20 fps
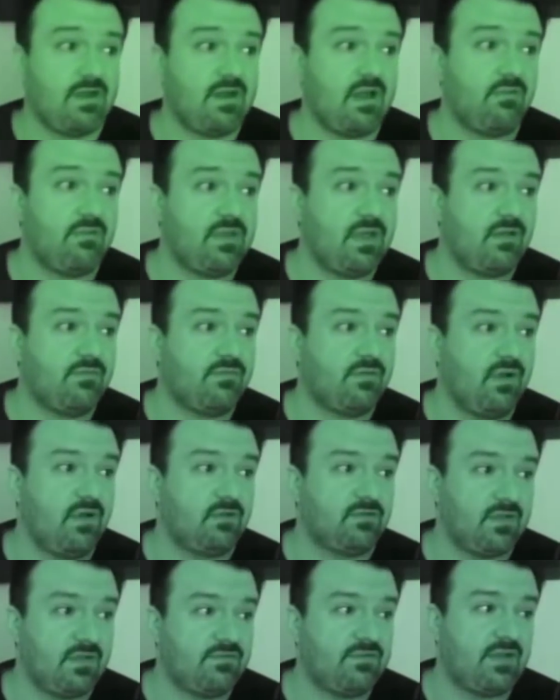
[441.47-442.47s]
Right now, we have
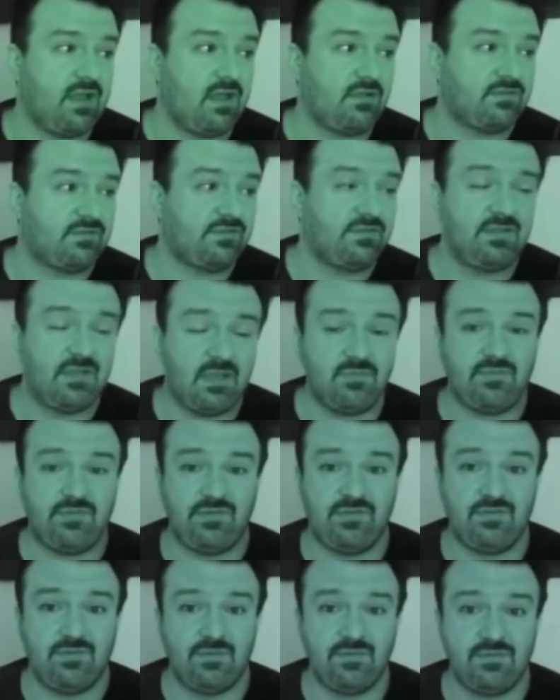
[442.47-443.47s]
$11 in
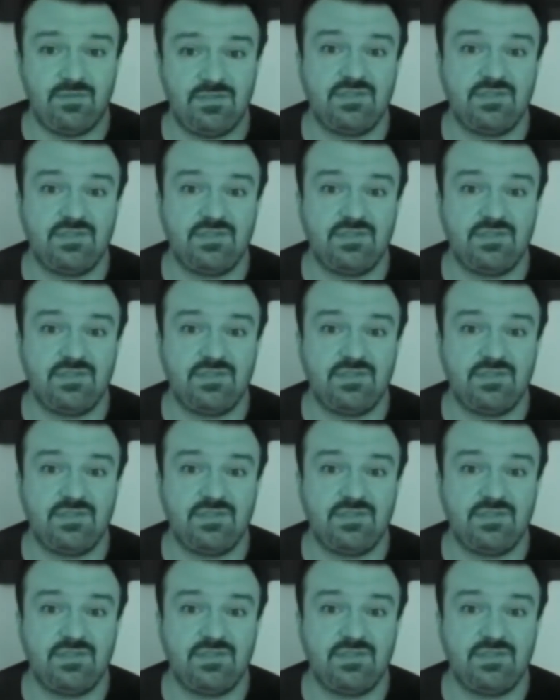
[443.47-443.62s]
tips,